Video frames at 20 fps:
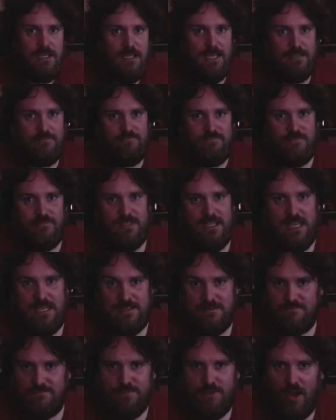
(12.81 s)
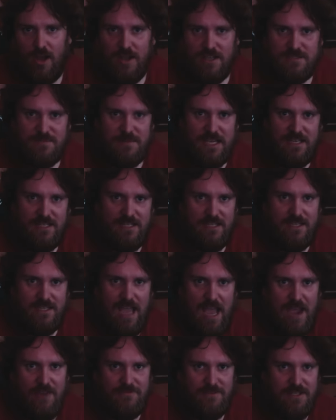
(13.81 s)
it has caused me to
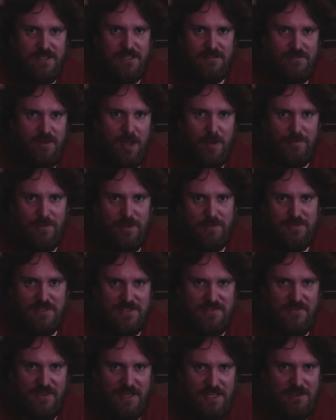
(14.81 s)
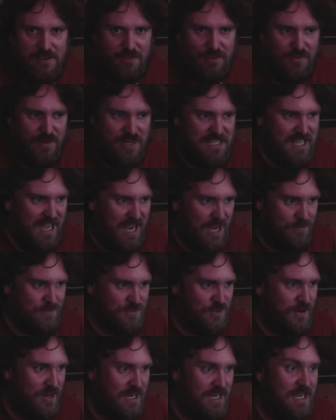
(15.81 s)
have to upload this video 3 times,
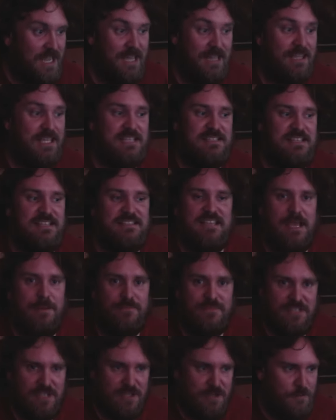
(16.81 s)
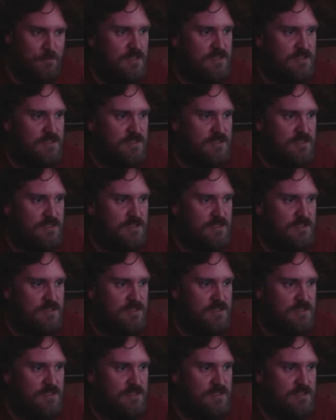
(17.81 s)
or at least attempt to.